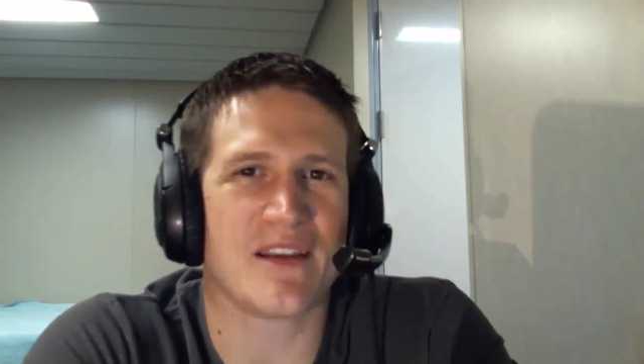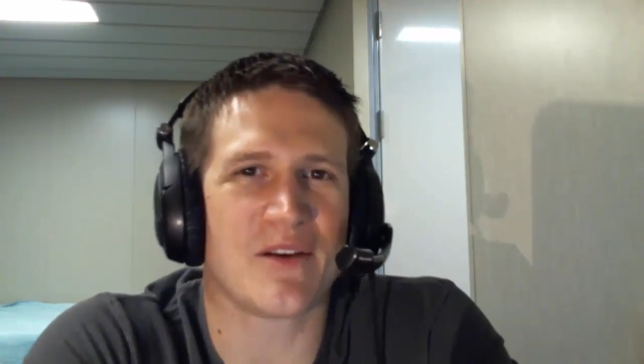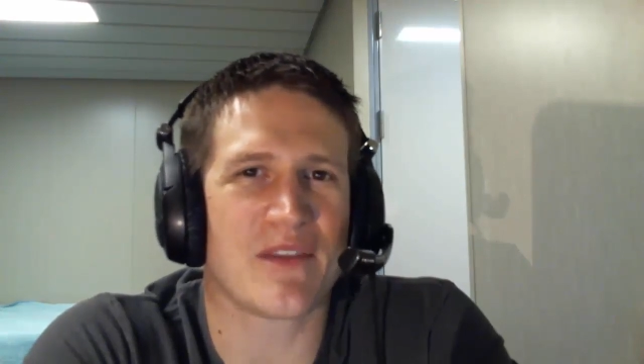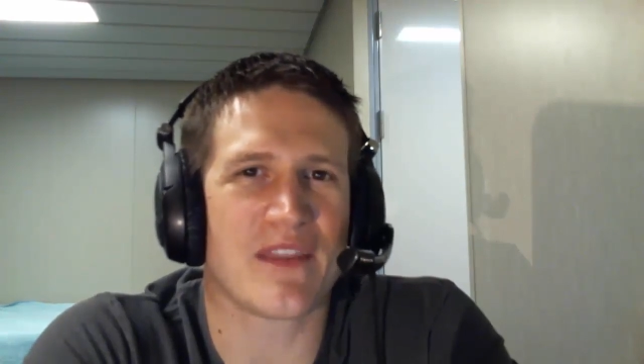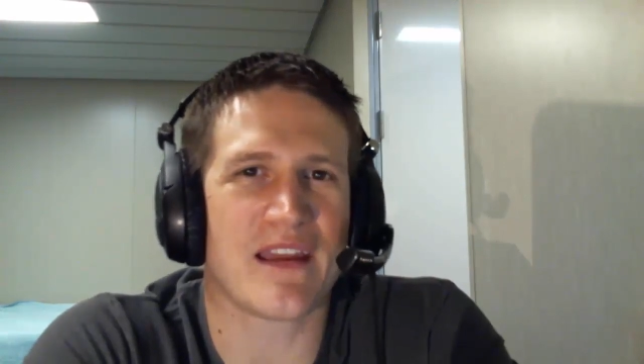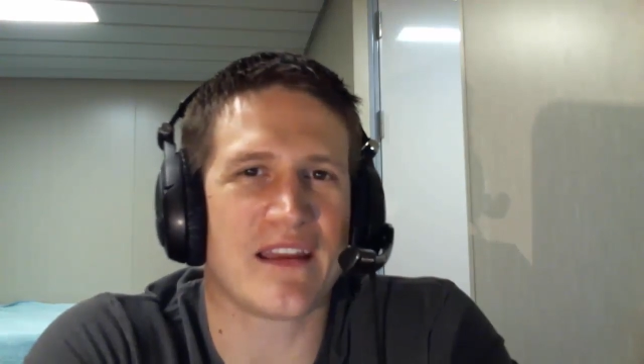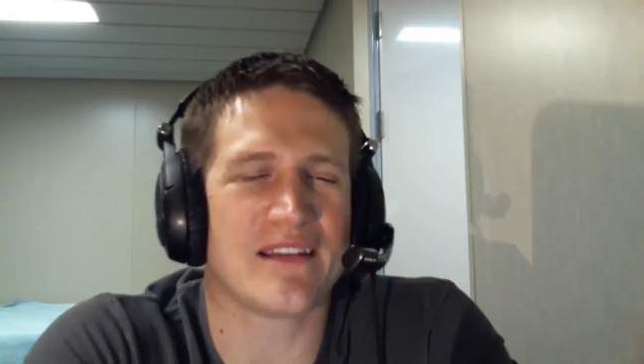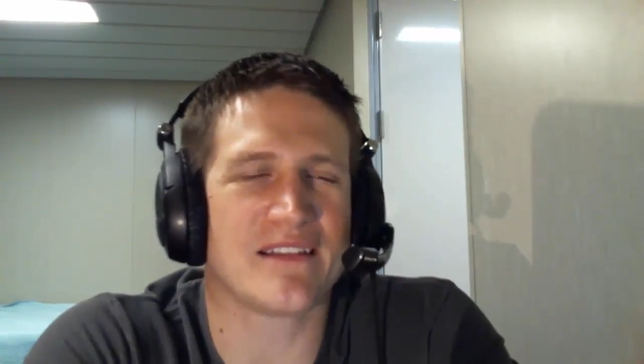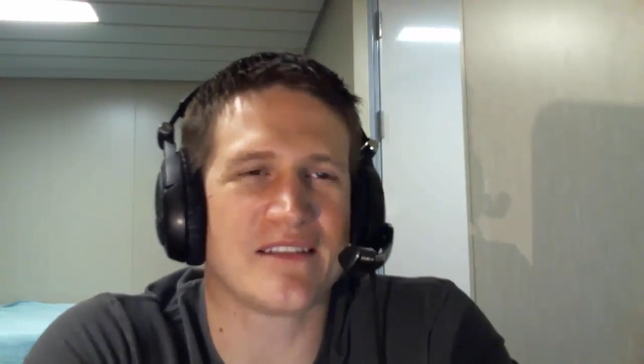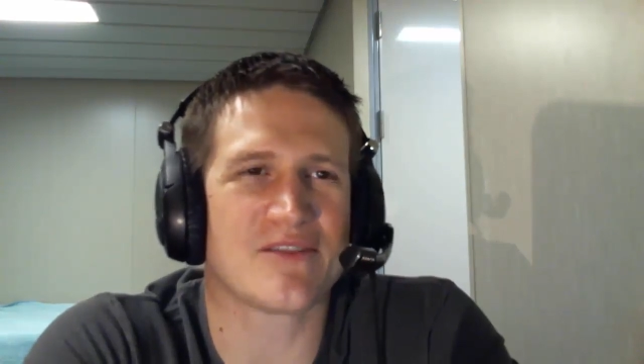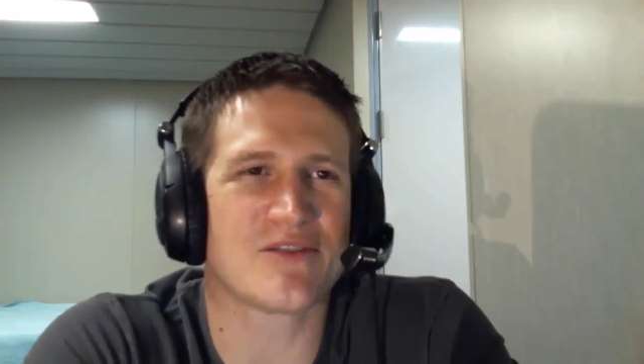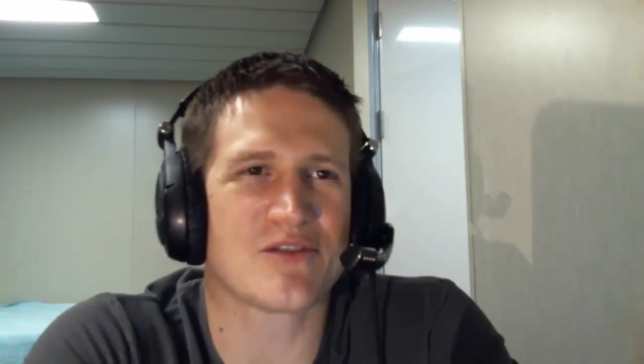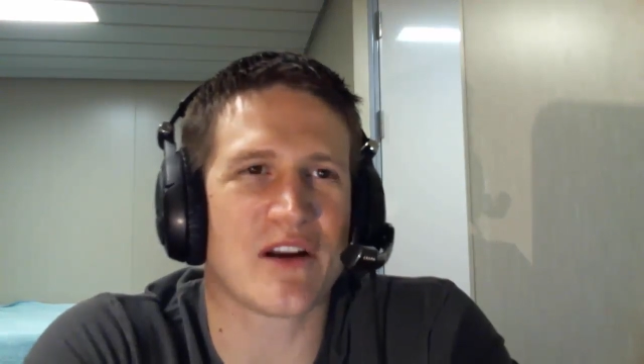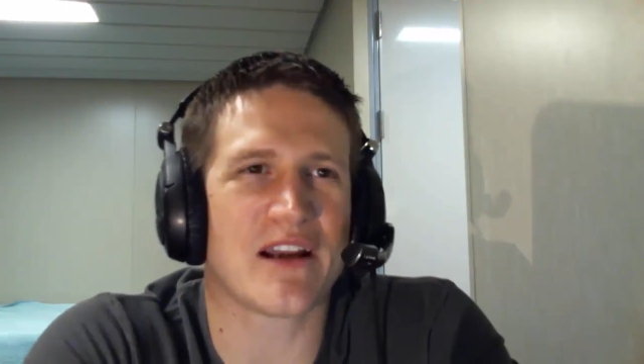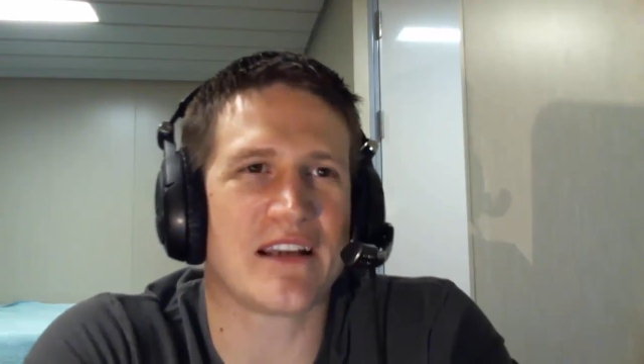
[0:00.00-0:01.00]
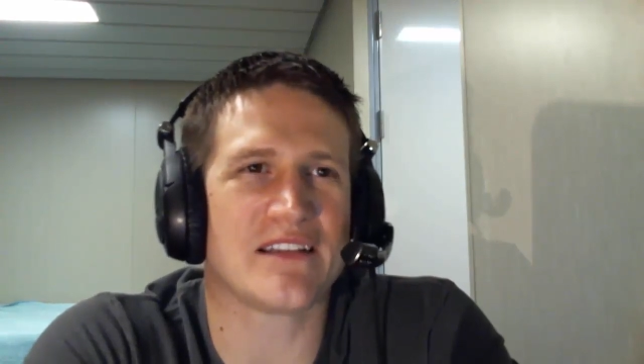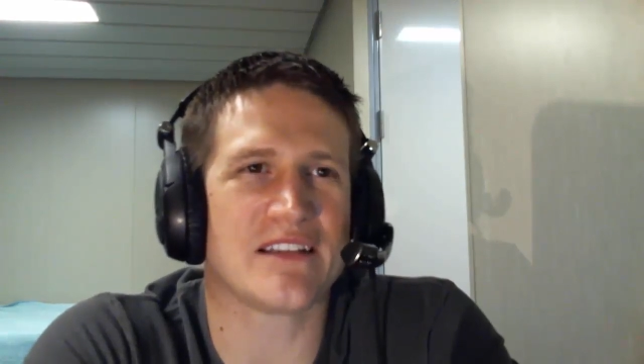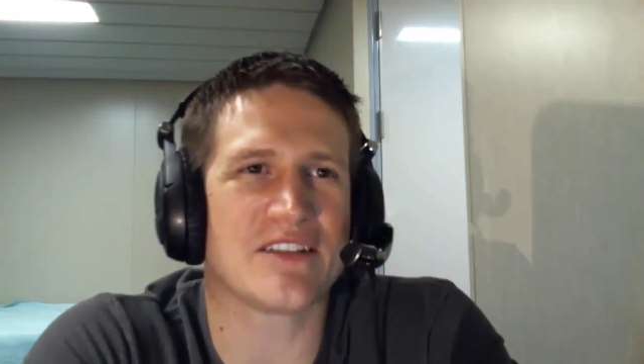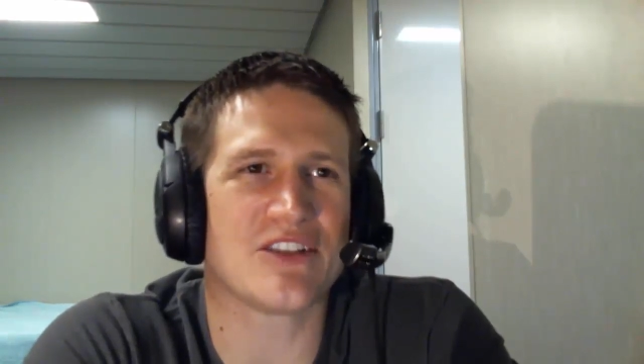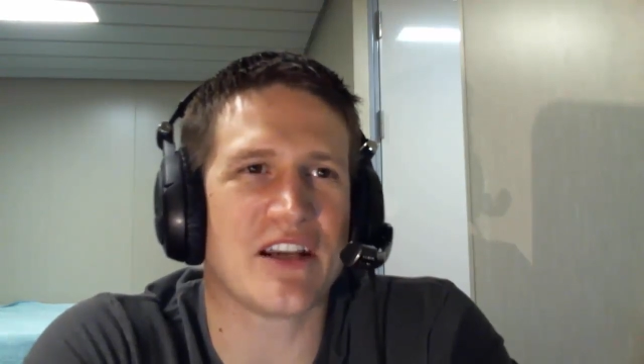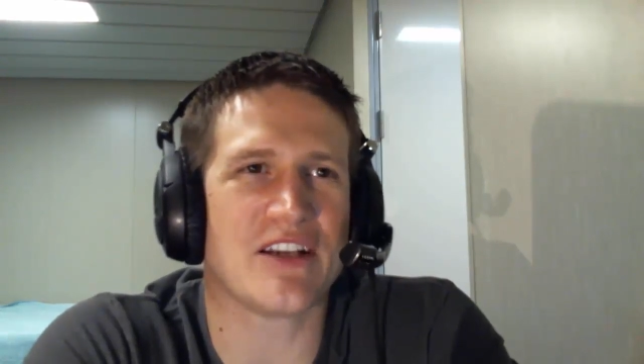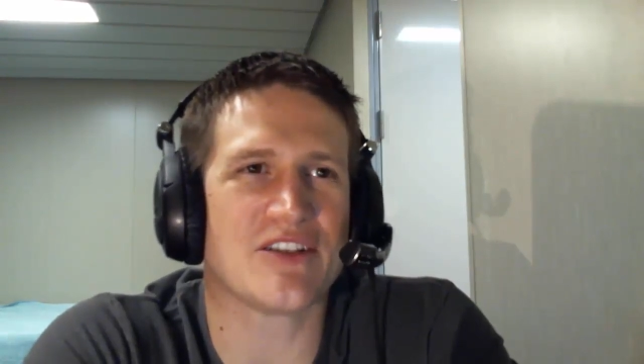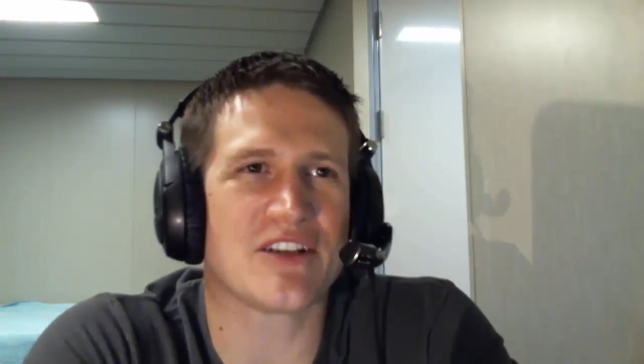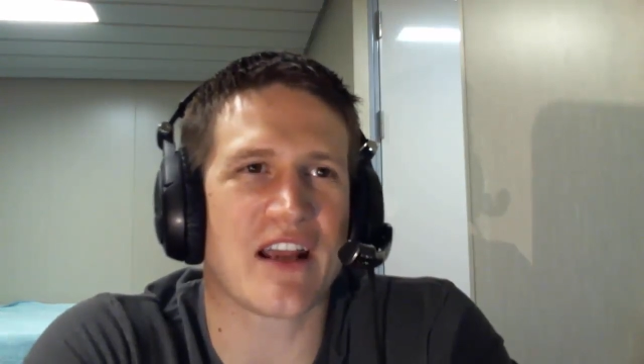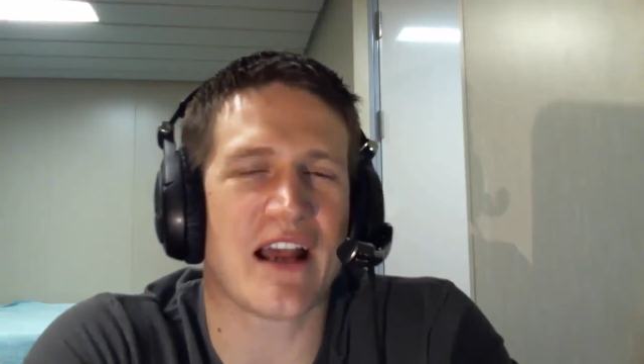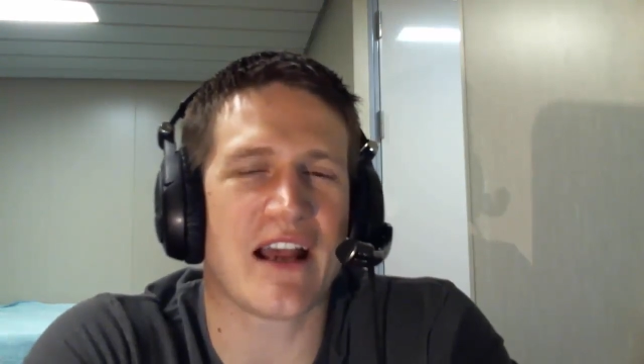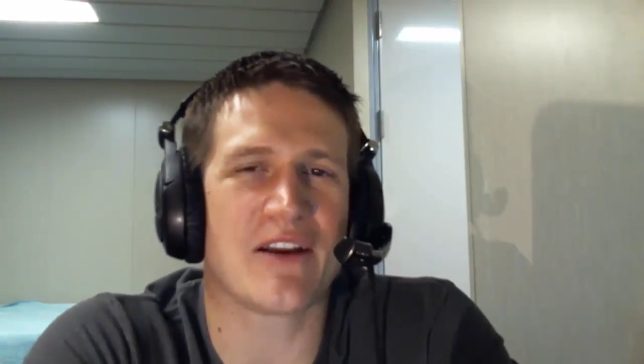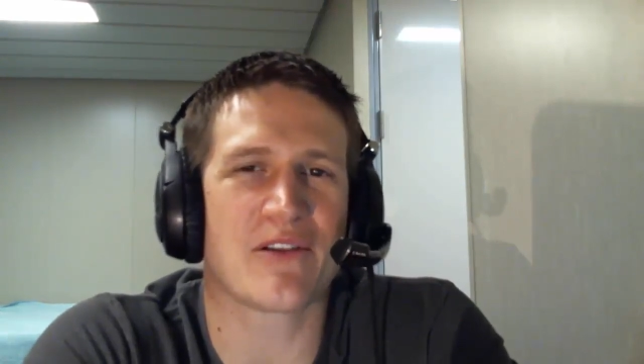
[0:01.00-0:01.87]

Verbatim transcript: that trying to change a guy,